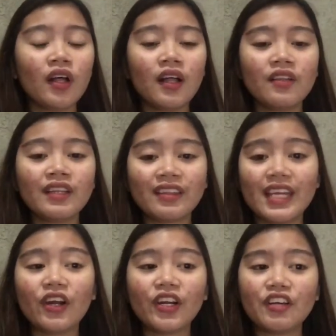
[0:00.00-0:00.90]
the
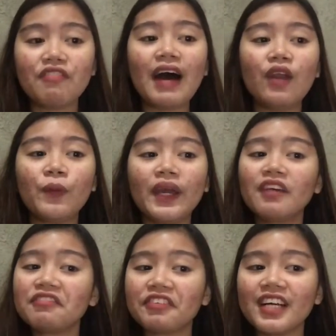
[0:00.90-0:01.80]
3 are the
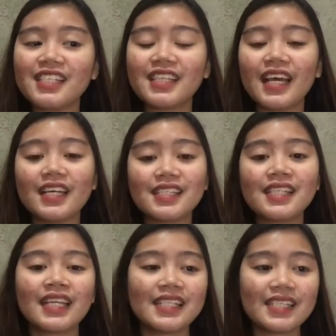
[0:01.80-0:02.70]
following. First is
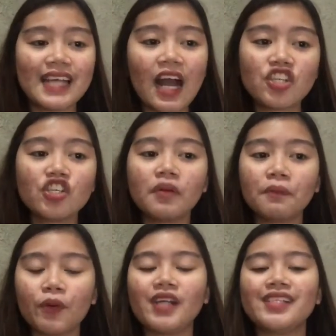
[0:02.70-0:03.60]
the
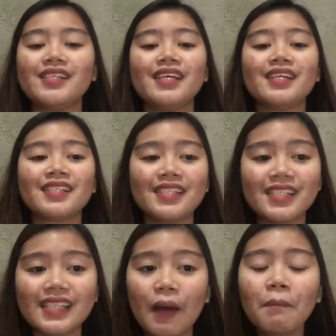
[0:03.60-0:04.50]
Transaction Processing
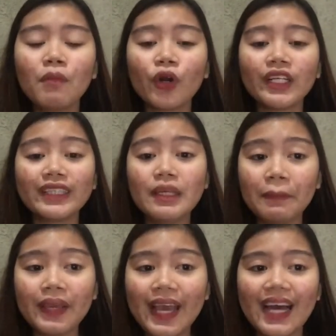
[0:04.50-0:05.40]
System or
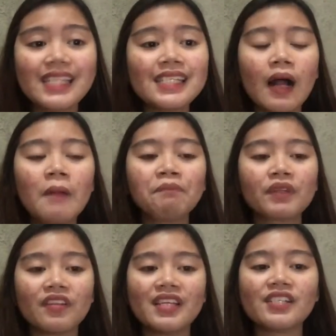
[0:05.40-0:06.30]
TPS.
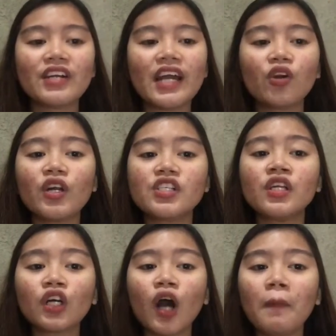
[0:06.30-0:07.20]
This records
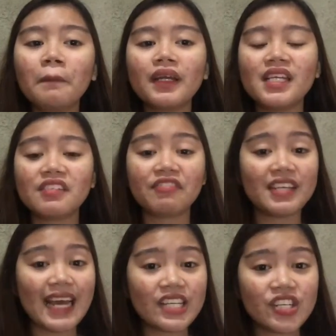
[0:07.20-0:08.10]
the company's
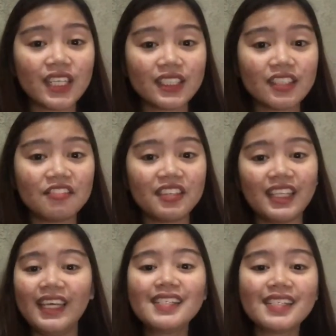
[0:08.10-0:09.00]
financial
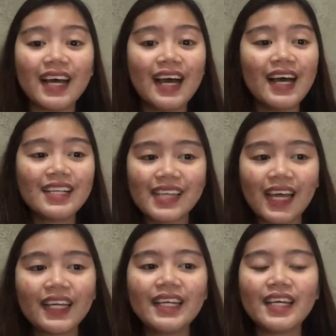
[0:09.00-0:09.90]
activities.
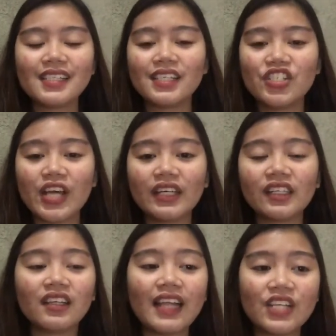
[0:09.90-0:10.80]
Second is the
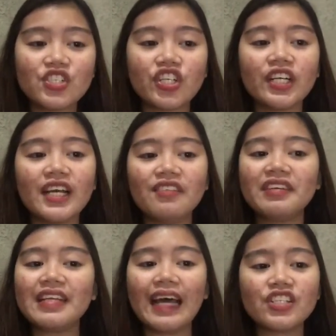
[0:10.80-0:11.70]
General Ledger and
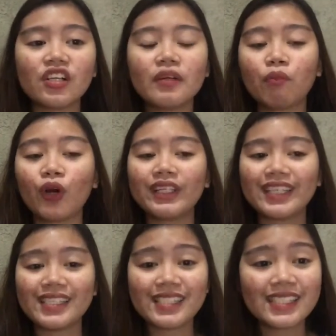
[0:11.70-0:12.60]
Financial
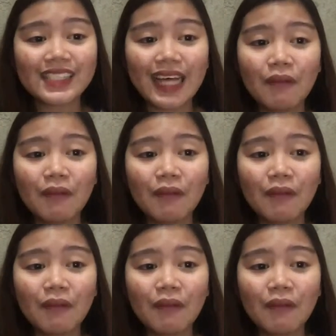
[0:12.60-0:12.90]
Reporting System,